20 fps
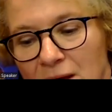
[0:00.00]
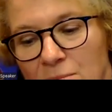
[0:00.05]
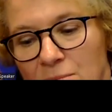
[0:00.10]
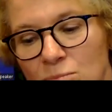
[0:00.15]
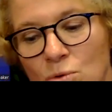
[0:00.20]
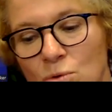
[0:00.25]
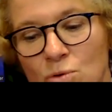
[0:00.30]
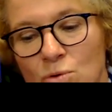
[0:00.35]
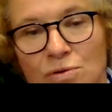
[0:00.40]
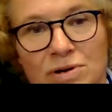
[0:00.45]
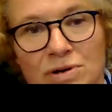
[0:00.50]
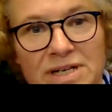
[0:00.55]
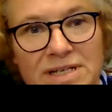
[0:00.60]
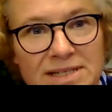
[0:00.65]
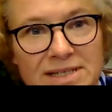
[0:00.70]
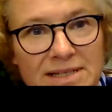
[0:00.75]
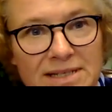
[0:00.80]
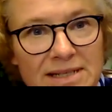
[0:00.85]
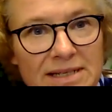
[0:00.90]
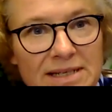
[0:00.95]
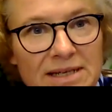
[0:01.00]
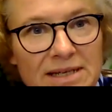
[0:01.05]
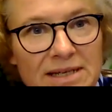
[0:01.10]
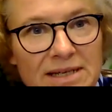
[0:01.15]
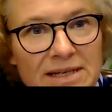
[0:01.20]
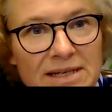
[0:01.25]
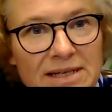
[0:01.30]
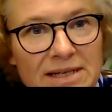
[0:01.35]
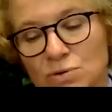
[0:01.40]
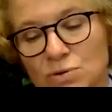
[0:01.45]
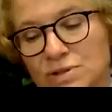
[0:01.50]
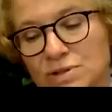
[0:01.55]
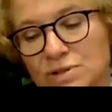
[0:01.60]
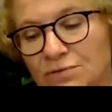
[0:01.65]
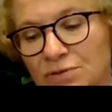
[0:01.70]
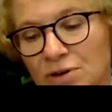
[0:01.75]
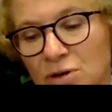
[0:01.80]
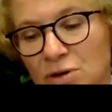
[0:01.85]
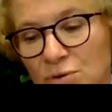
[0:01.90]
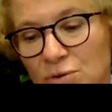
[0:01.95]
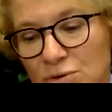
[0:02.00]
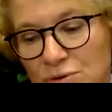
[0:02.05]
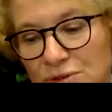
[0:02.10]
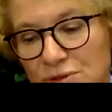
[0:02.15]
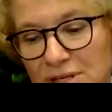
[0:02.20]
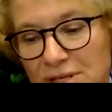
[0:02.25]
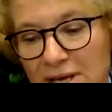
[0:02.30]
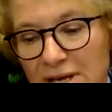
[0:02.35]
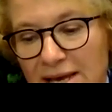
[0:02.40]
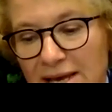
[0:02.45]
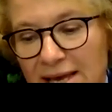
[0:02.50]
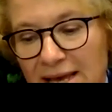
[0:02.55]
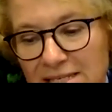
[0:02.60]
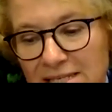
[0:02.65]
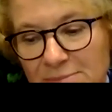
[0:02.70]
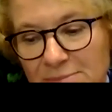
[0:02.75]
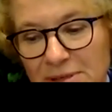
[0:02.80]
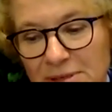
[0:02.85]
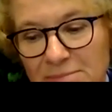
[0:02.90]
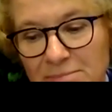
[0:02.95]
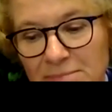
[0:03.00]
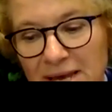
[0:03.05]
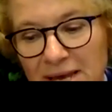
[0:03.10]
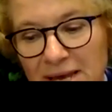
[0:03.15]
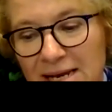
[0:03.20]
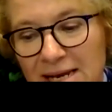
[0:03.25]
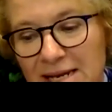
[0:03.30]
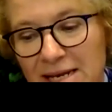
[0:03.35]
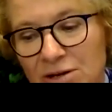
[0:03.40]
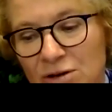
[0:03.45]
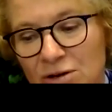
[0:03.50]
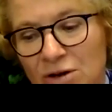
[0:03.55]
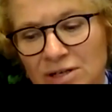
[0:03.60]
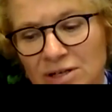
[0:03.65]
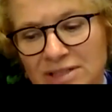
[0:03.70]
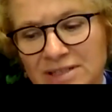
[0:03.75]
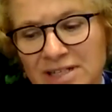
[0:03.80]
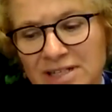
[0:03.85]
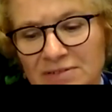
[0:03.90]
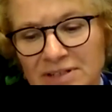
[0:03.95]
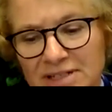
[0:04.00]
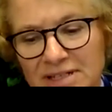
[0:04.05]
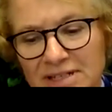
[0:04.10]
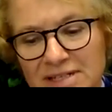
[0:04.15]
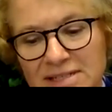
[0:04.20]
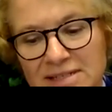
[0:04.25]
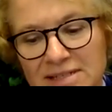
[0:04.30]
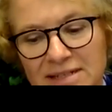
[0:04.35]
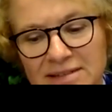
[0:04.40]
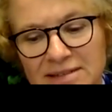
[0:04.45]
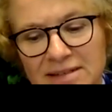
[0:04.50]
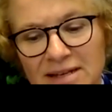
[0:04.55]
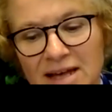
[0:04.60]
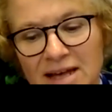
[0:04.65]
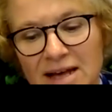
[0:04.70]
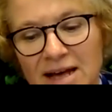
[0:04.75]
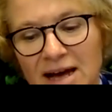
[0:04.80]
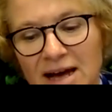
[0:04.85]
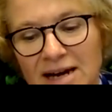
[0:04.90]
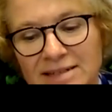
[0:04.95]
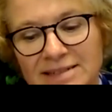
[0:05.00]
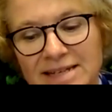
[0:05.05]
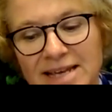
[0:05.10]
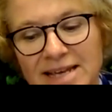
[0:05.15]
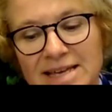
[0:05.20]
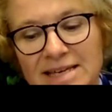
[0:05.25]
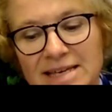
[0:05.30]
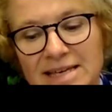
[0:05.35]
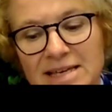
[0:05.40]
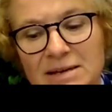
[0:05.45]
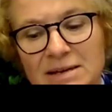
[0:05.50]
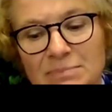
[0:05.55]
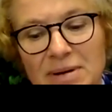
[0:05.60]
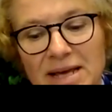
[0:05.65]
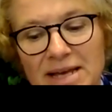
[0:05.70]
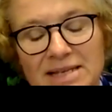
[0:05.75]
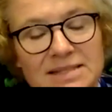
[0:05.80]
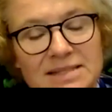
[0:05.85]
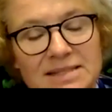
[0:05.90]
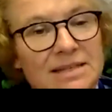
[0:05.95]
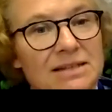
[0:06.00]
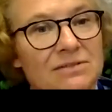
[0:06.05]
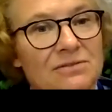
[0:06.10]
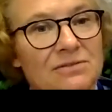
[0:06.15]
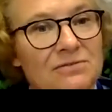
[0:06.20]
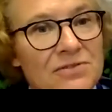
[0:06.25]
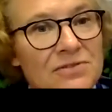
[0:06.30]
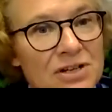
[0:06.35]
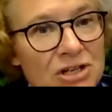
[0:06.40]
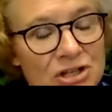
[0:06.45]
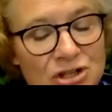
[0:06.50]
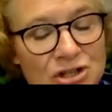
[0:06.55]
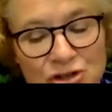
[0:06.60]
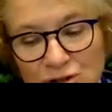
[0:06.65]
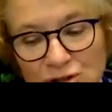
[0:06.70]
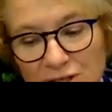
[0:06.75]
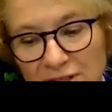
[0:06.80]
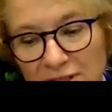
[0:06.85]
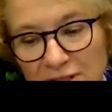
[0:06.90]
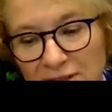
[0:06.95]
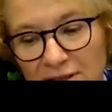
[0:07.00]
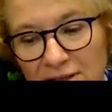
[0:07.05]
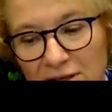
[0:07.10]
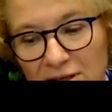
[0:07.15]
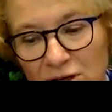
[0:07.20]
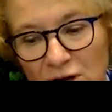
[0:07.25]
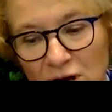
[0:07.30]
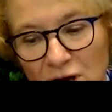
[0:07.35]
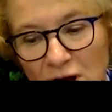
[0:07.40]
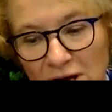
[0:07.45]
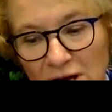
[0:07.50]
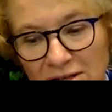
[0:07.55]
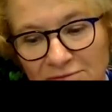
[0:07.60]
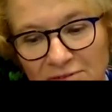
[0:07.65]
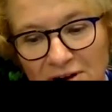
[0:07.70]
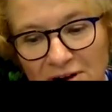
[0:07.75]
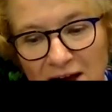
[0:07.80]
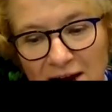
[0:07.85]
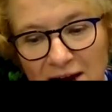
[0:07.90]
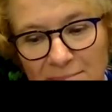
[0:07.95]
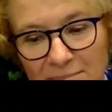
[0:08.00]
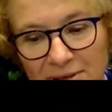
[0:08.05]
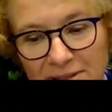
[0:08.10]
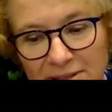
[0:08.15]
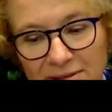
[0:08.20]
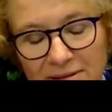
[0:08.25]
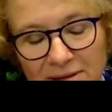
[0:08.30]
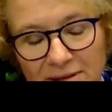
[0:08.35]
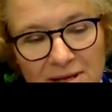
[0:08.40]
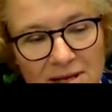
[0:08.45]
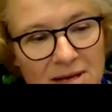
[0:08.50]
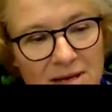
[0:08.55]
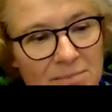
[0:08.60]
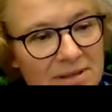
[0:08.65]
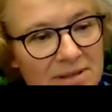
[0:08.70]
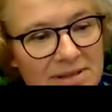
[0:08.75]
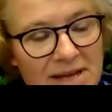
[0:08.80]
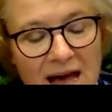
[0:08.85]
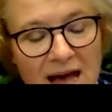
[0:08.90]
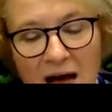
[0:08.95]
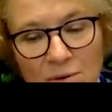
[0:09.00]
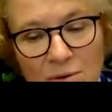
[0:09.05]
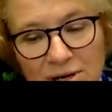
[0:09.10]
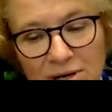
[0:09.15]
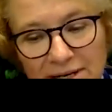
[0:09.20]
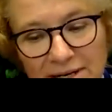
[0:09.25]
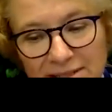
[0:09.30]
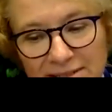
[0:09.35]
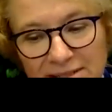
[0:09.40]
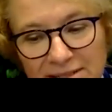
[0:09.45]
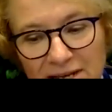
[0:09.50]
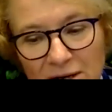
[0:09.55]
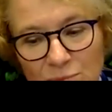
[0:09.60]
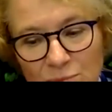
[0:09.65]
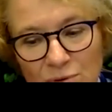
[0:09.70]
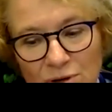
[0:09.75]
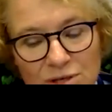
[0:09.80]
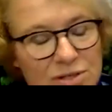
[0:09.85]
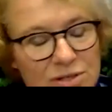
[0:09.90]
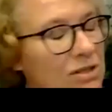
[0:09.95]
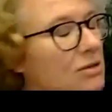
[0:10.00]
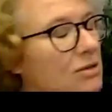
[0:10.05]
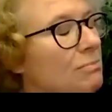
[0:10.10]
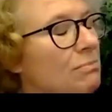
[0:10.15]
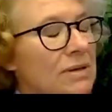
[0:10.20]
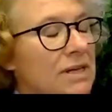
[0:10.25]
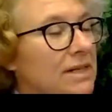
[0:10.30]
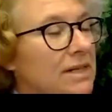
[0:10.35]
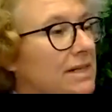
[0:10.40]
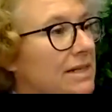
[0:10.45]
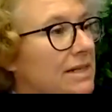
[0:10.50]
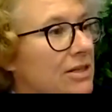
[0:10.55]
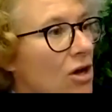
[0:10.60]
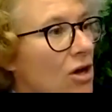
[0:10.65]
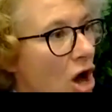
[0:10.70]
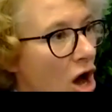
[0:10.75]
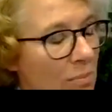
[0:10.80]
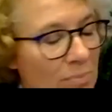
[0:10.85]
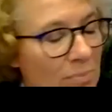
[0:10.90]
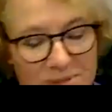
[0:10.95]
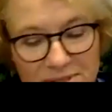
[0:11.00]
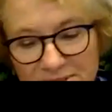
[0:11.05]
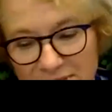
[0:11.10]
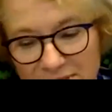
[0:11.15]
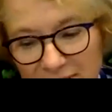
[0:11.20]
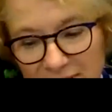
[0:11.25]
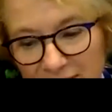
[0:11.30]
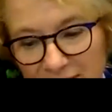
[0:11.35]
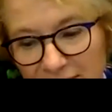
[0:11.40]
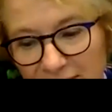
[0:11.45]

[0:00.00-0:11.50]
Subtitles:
More recently, the focus has been mainly on activities that are taking place in a virtual environment. But our idea was completely the opposite.